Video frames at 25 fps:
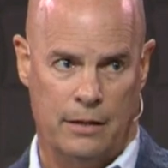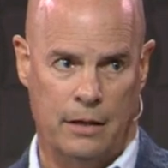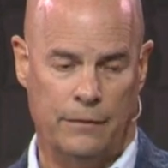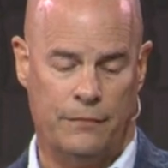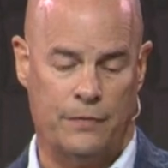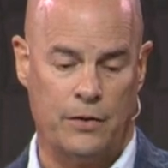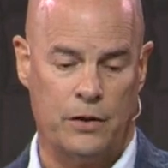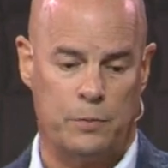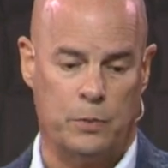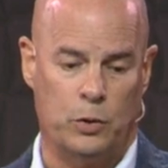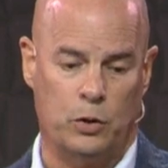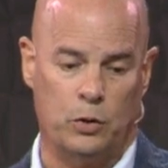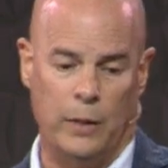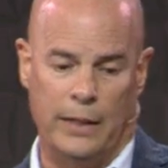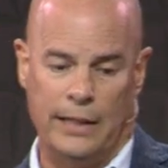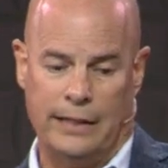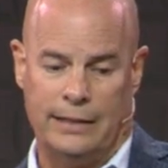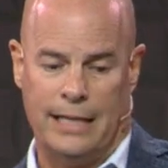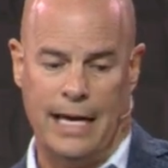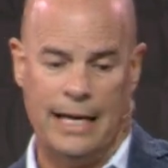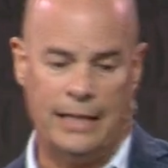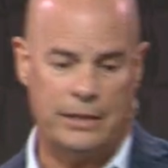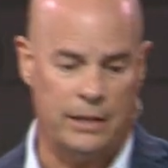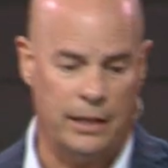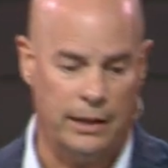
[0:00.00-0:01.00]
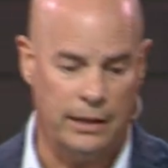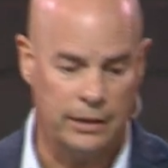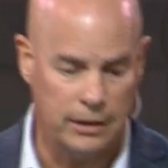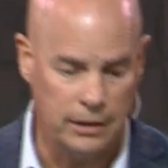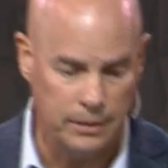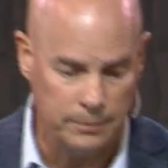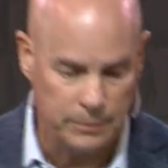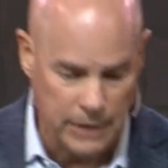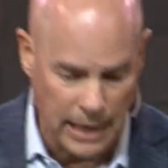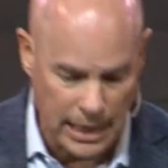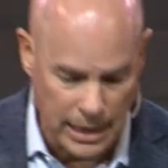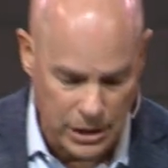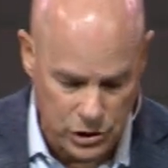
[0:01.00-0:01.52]
Difference between testing
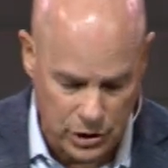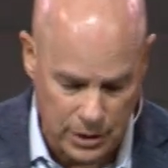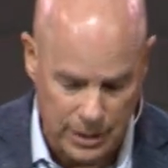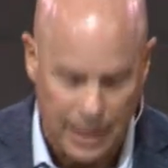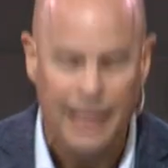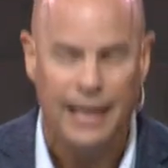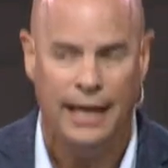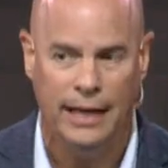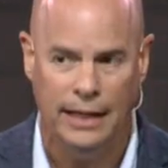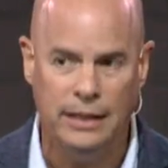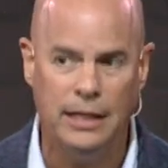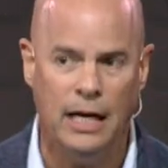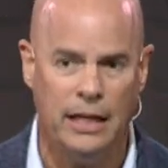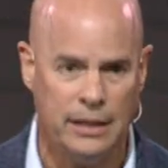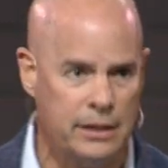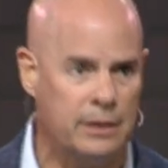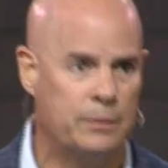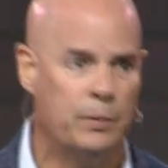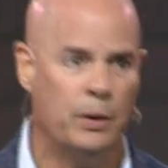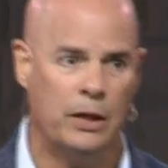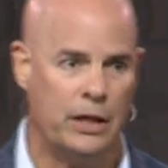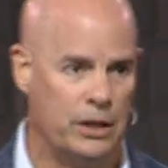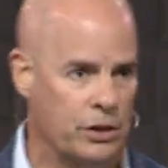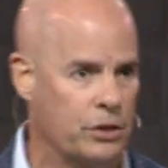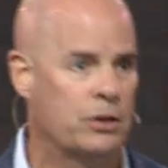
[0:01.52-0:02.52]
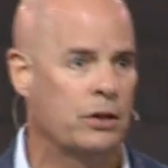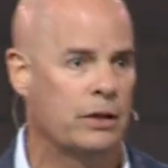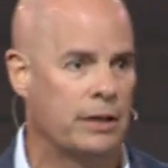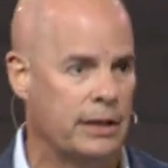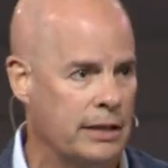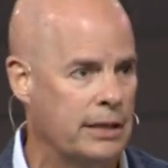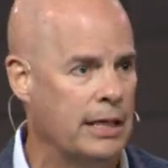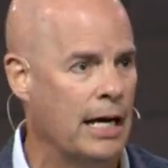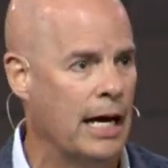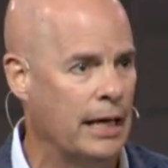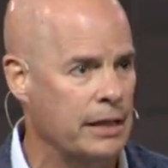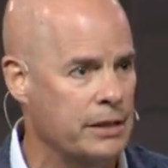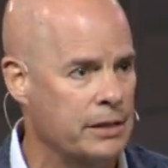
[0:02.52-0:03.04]
and temptation. He does put us to
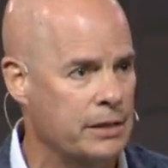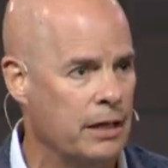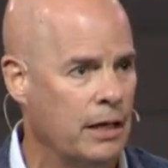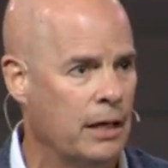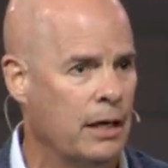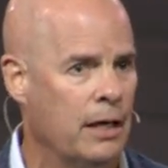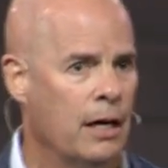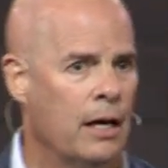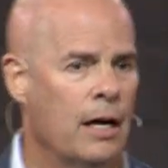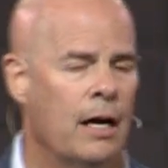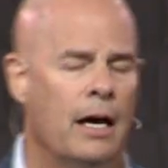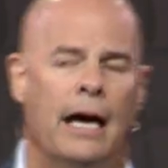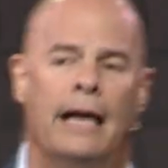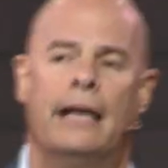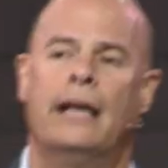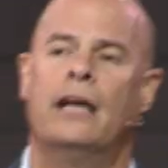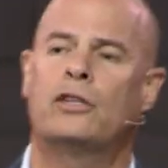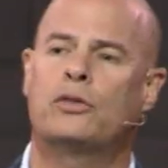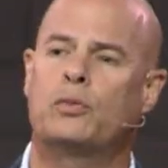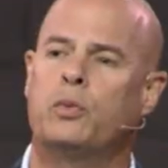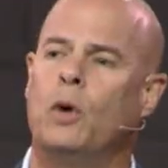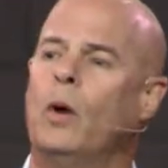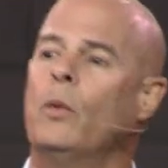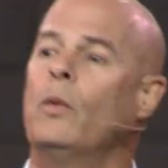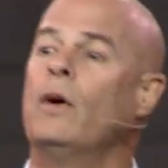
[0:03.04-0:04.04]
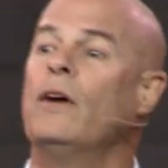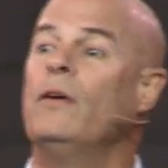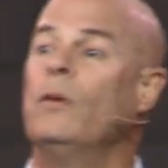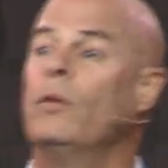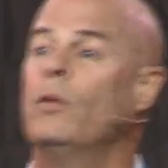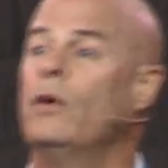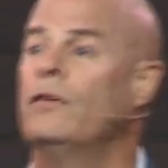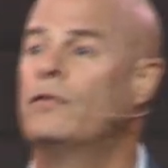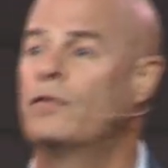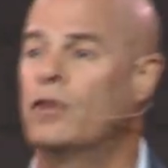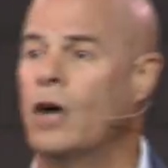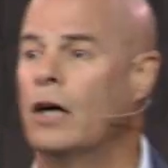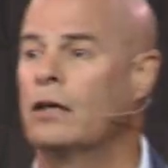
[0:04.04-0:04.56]
the test. And here's what
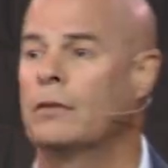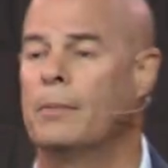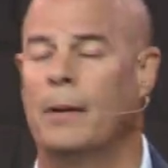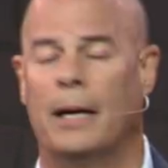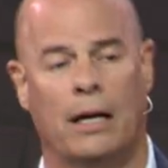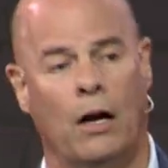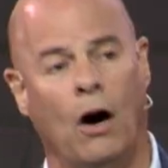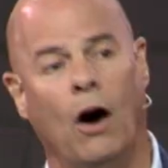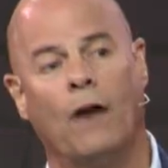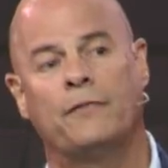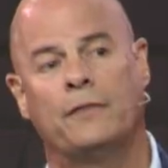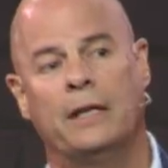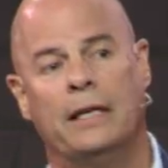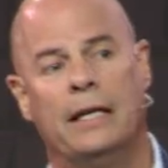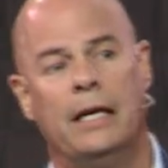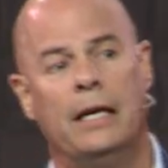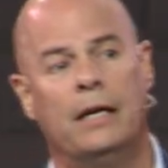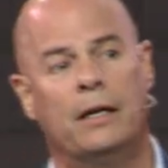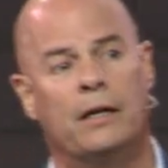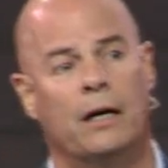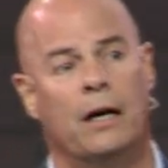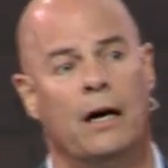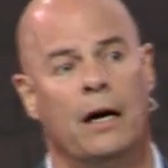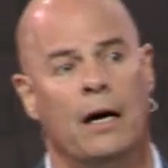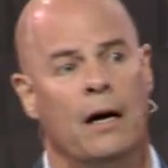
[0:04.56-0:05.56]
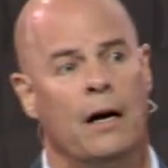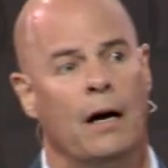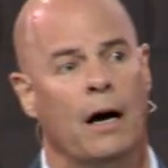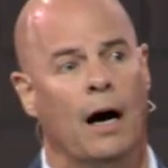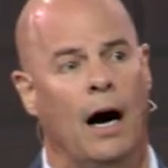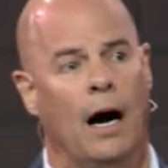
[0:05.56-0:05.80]
we, we've talked about often here.